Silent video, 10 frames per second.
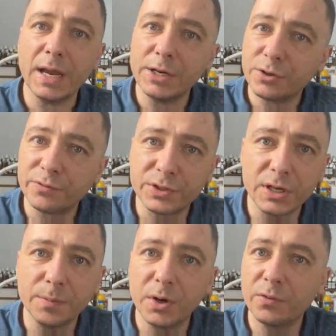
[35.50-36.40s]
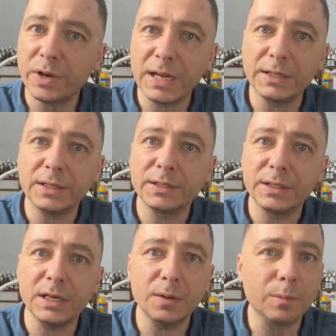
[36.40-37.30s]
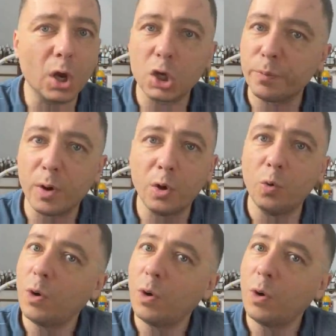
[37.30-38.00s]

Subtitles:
Age of Sigmar, Fantasy, Blood Bowl,